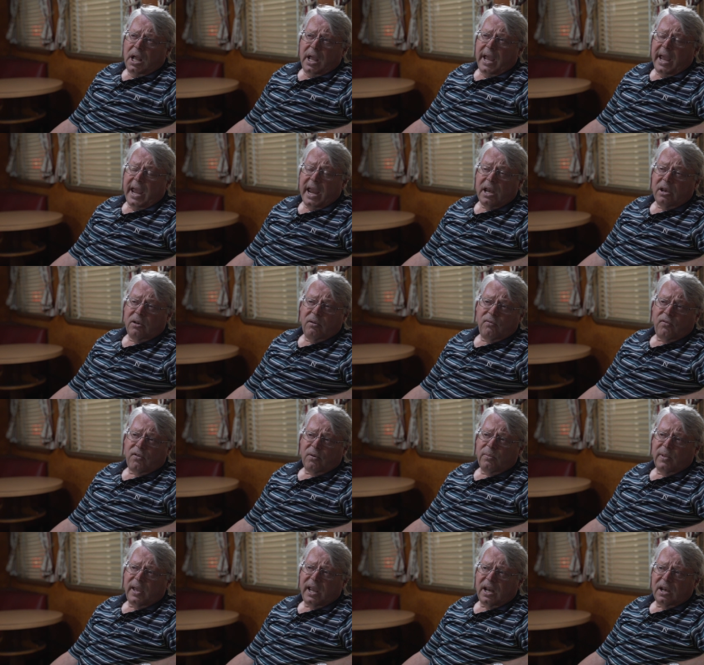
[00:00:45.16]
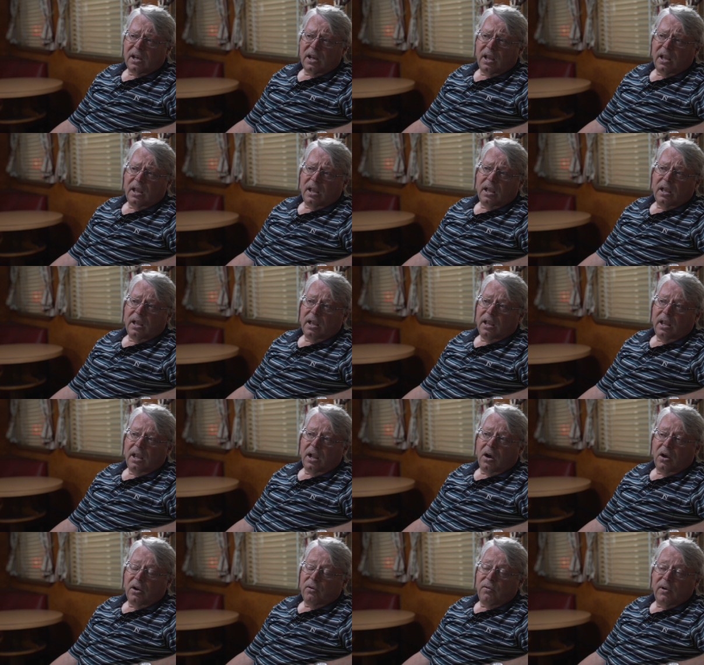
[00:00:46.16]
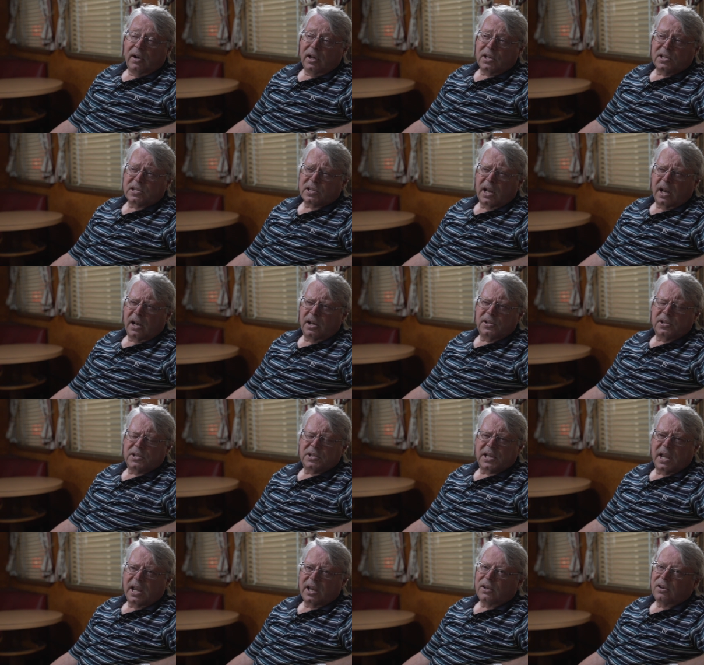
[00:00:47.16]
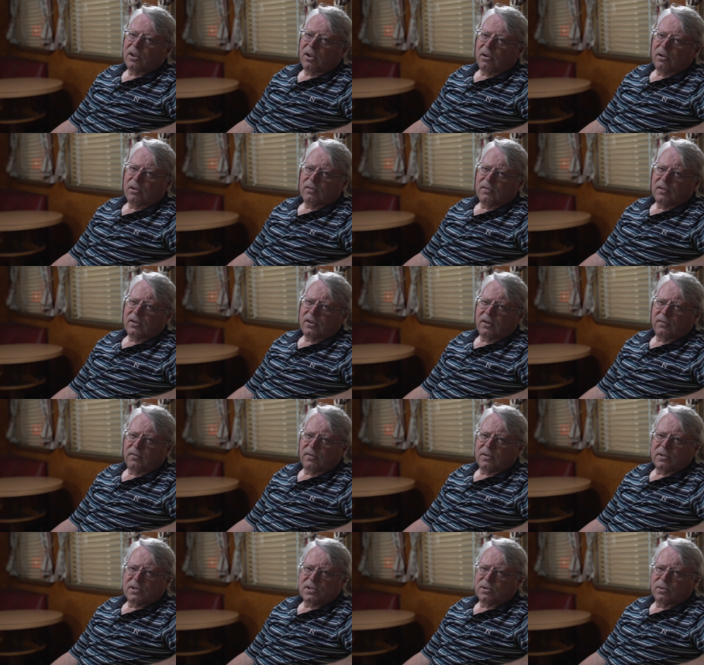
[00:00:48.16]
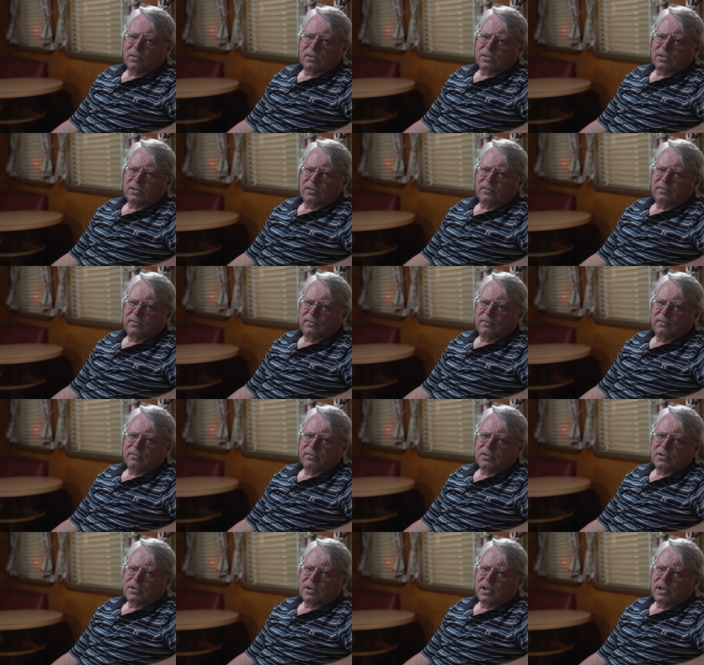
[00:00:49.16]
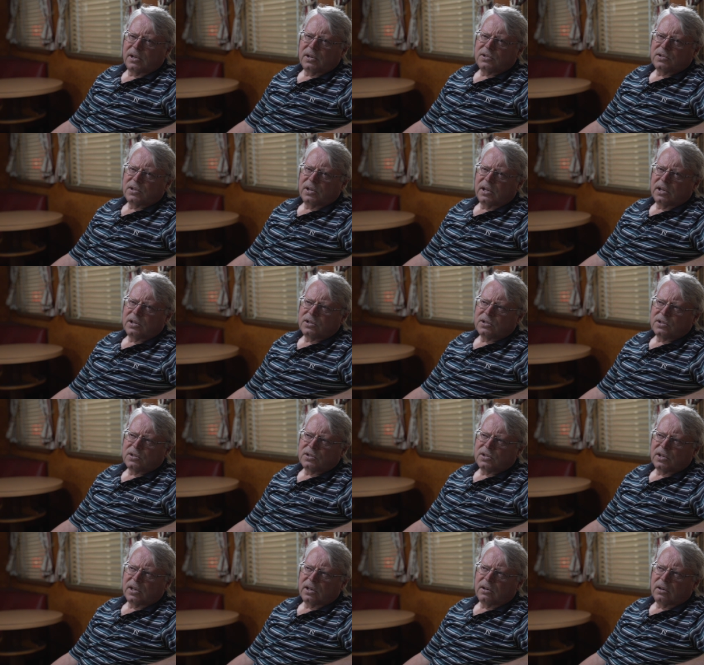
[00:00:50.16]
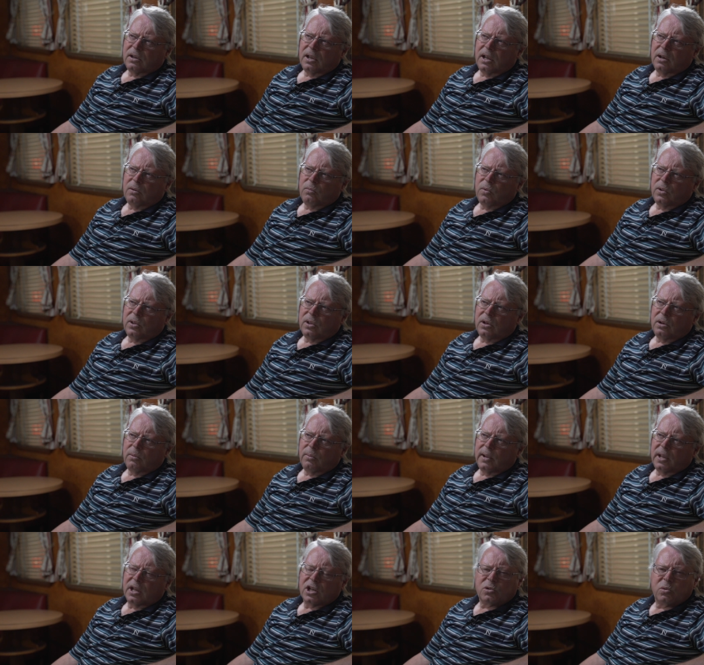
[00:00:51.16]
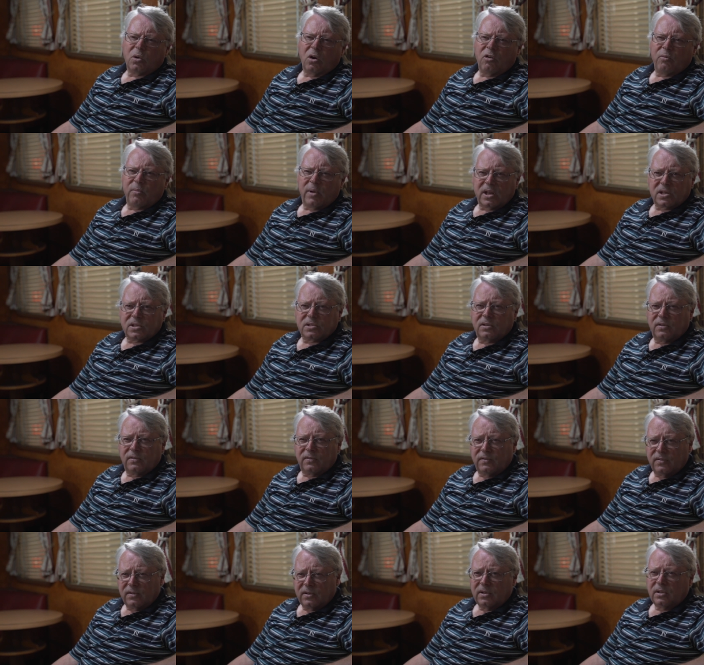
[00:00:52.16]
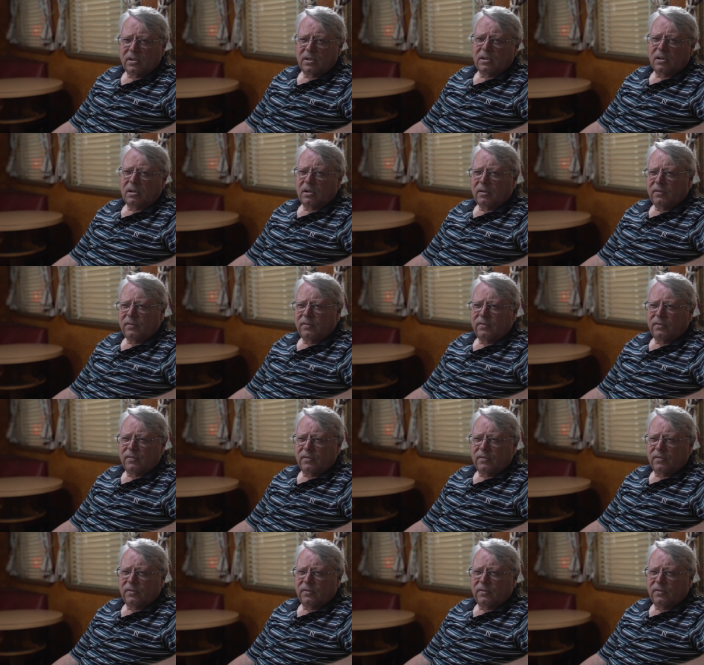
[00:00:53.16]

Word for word: And from that, uh, I really started to take note of the different sorts of trains and engines and, and within about 12 months of, uh, of